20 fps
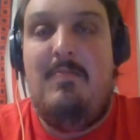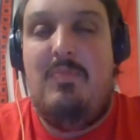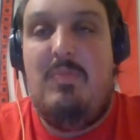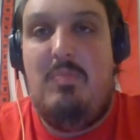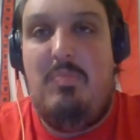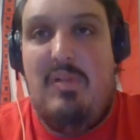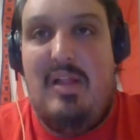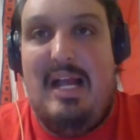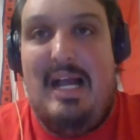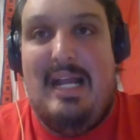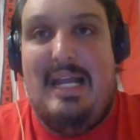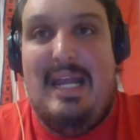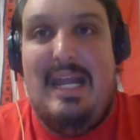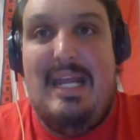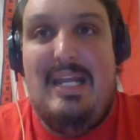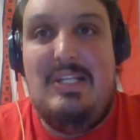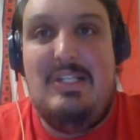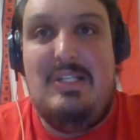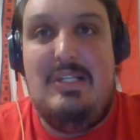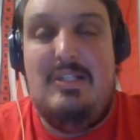Black
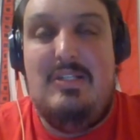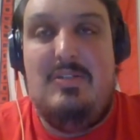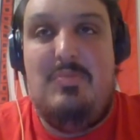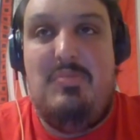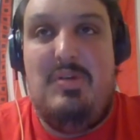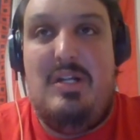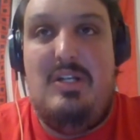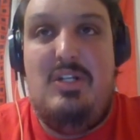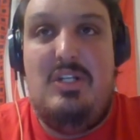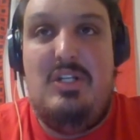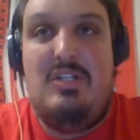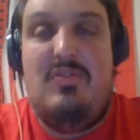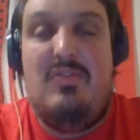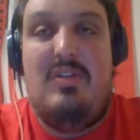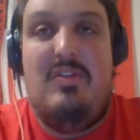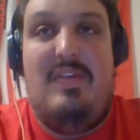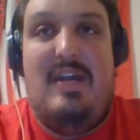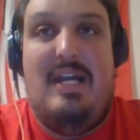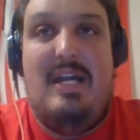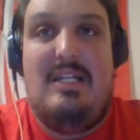Aces, but just for
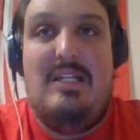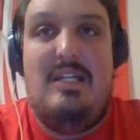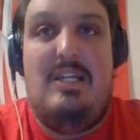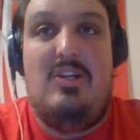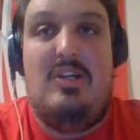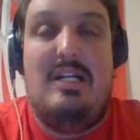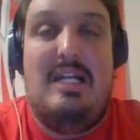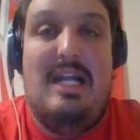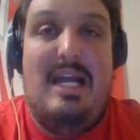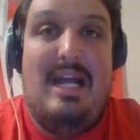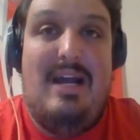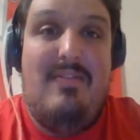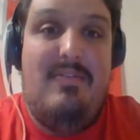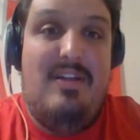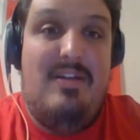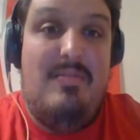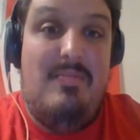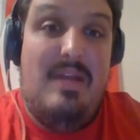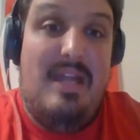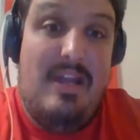the fact that you're going to have
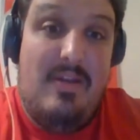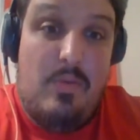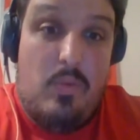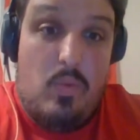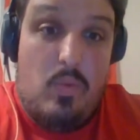them in